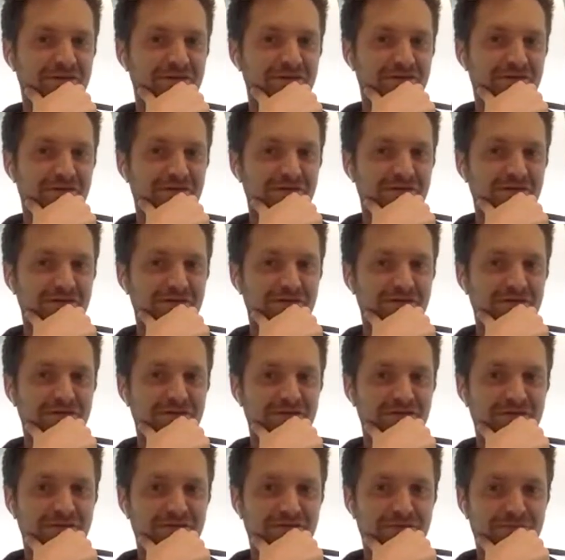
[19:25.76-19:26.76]

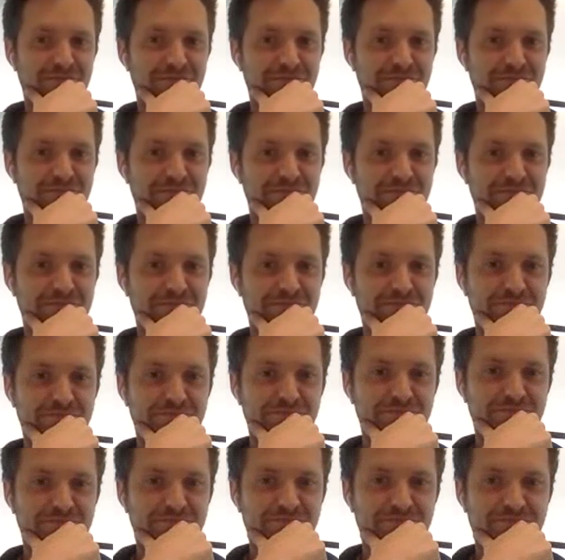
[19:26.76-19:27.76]

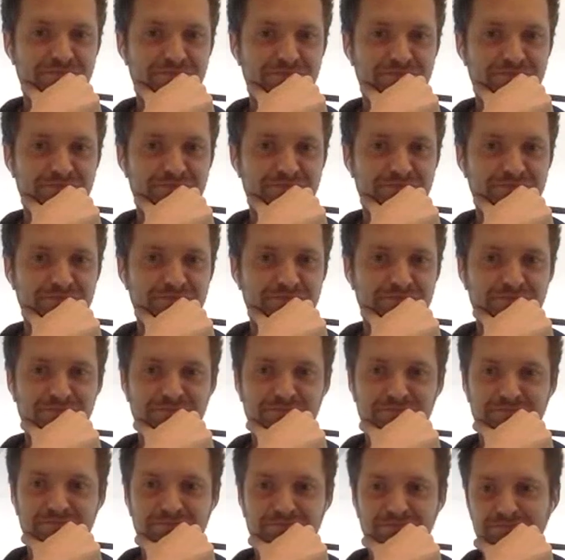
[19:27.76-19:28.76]

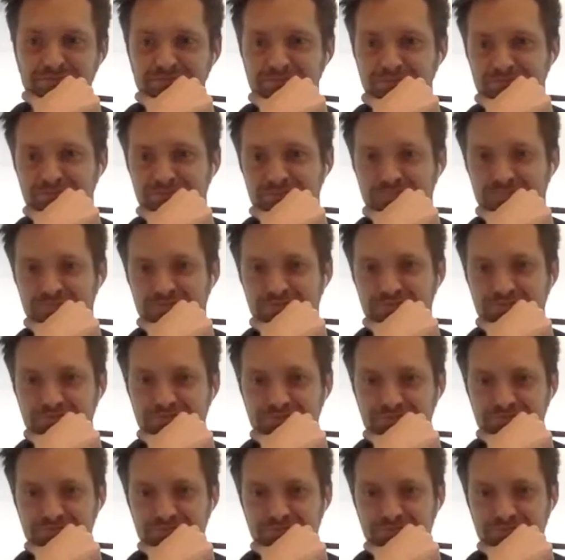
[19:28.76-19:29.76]

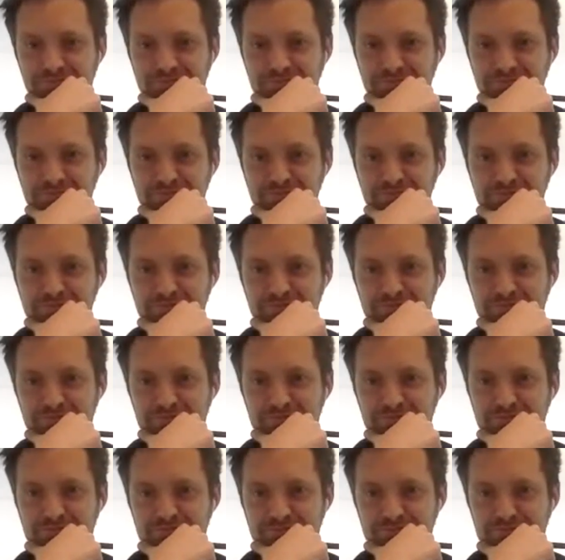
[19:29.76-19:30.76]

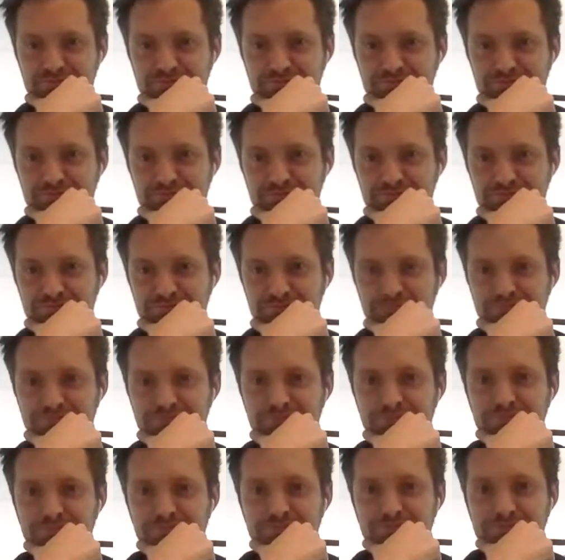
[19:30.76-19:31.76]

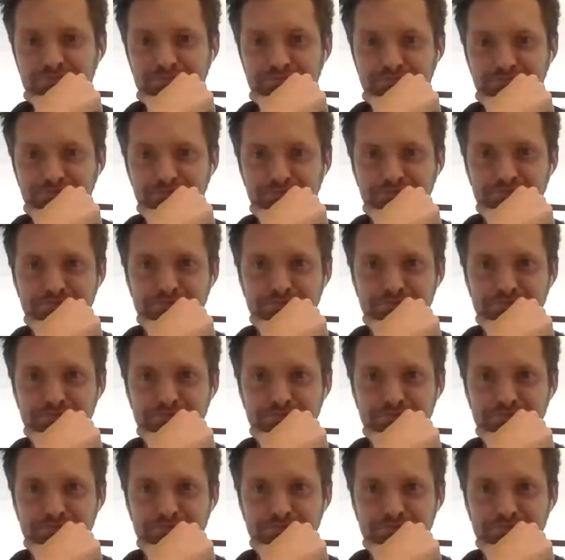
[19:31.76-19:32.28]
[no speech]